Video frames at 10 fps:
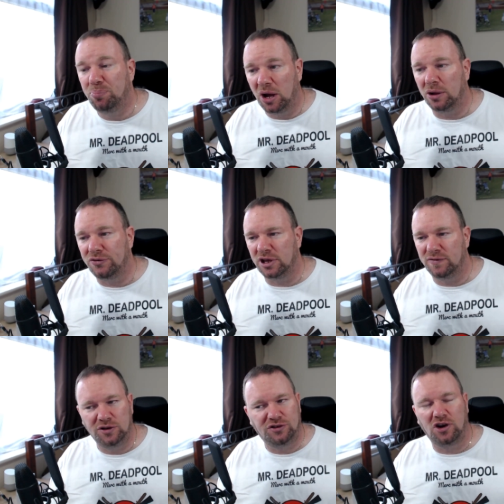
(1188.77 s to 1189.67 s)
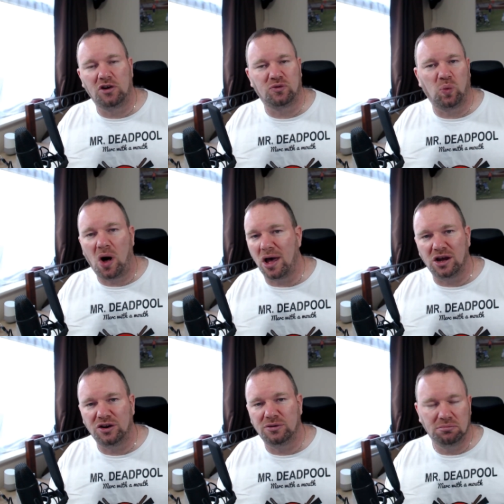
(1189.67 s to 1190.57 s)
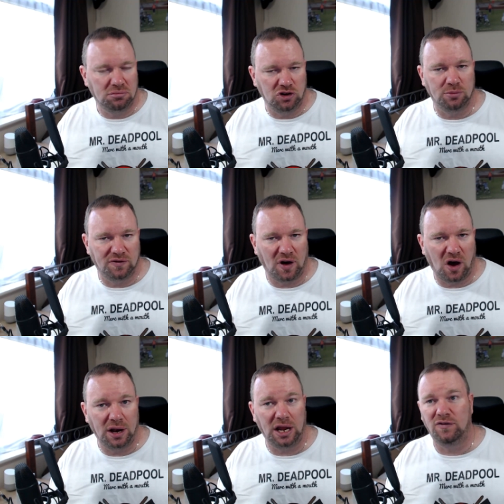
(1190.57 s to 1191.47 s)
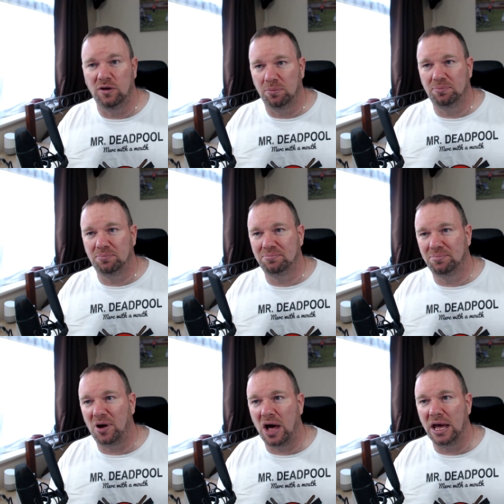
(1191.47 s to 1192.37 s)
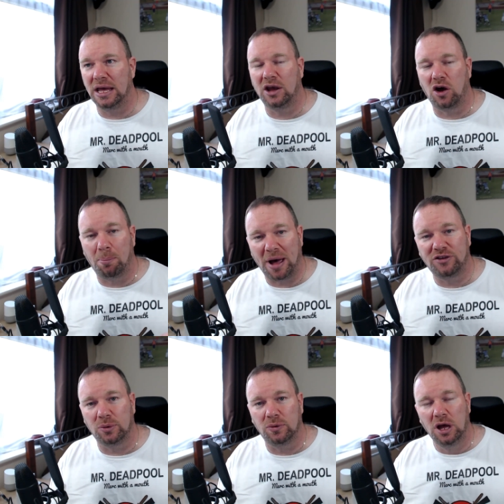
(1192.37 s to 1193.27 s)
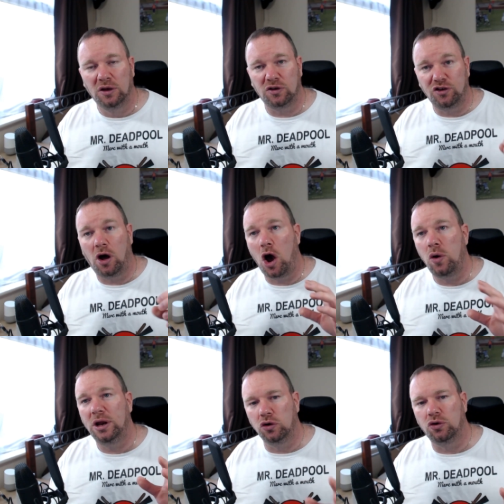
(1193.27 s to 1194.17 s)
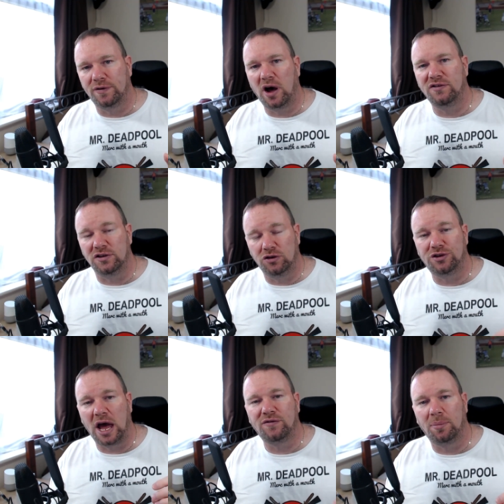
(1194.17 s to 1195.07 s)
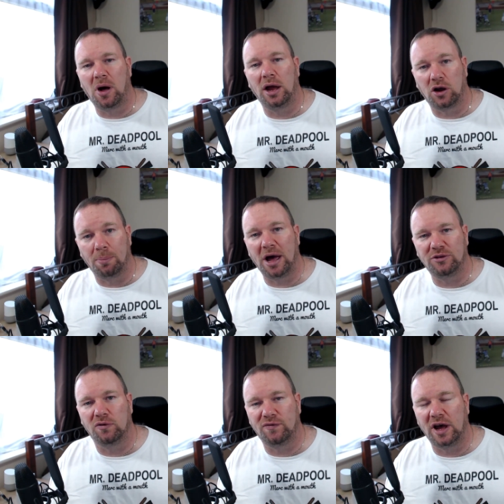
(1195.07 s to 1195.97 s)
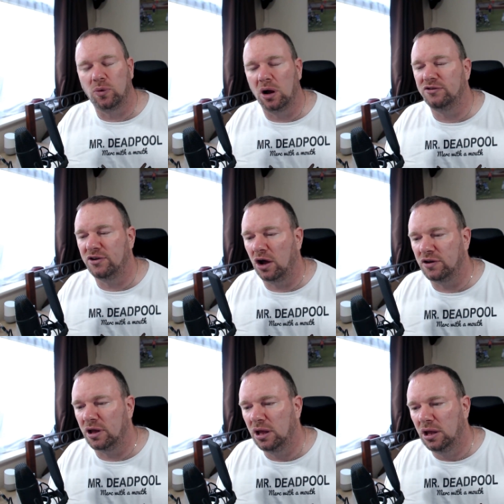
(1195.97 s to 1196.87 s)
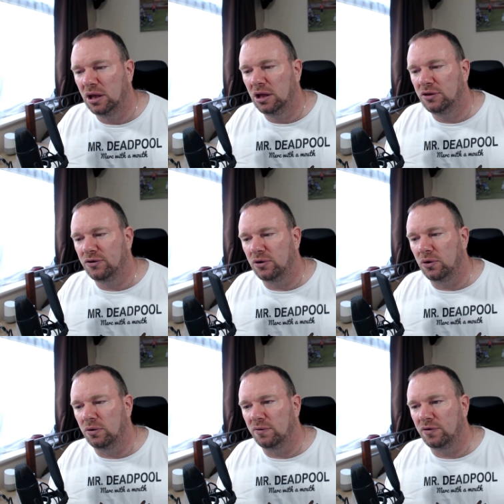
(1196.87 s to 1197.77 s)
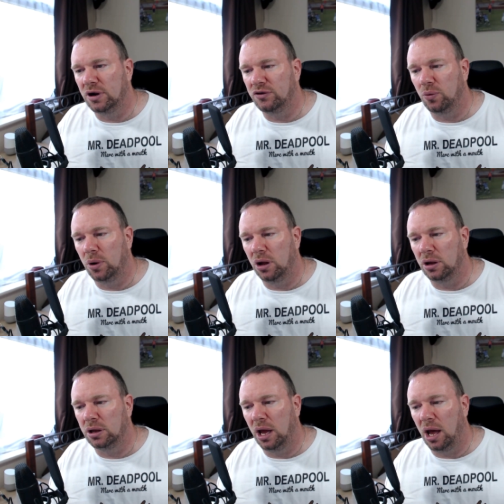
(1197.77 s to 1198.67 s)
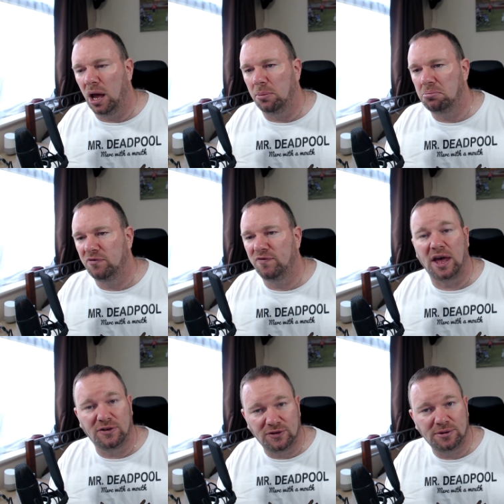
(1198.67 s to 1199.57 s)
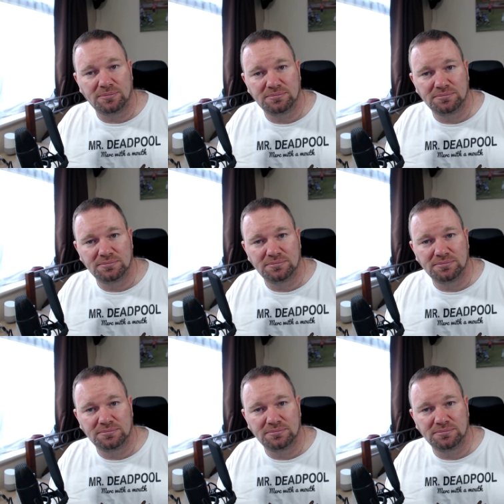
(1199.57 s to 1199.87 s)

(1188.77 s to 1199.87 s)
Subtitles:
But if you charge wired, you'll be fine. If you buy a compatible, so it's not only Google devices, you just have to buy a compatible fast wireless charger for it to work fast.